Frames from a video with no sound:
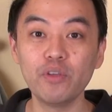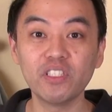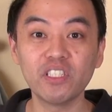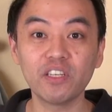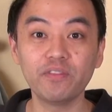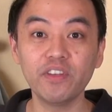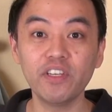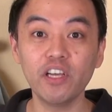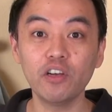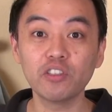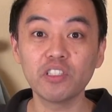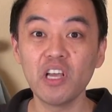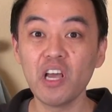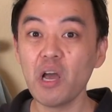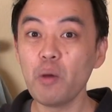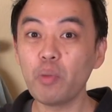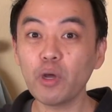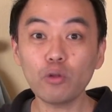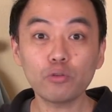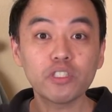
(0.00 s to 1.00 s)
music videos,
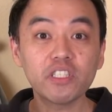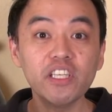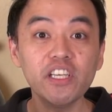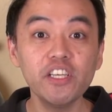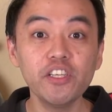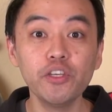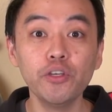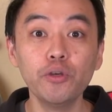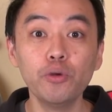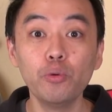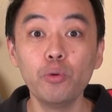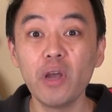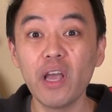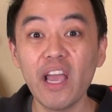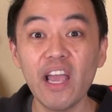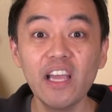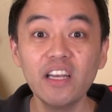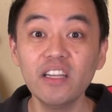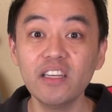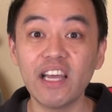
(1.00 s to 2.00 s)
but I'll see you
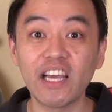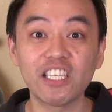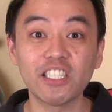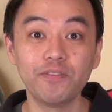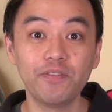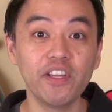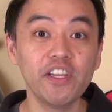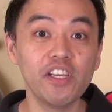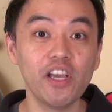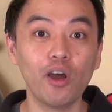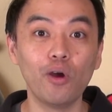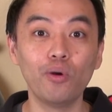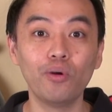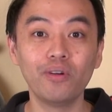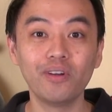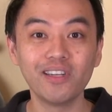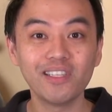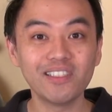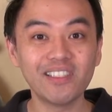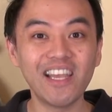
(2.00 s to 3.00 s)
in the next video.
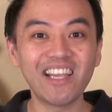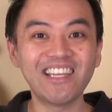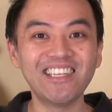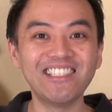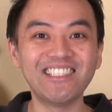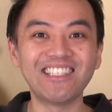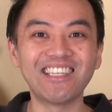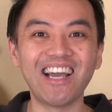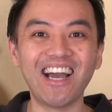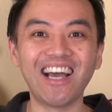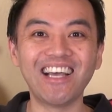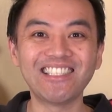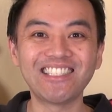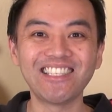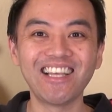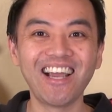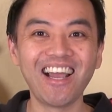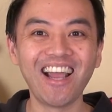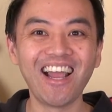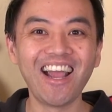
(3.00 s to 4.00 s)
Take it easy, guys.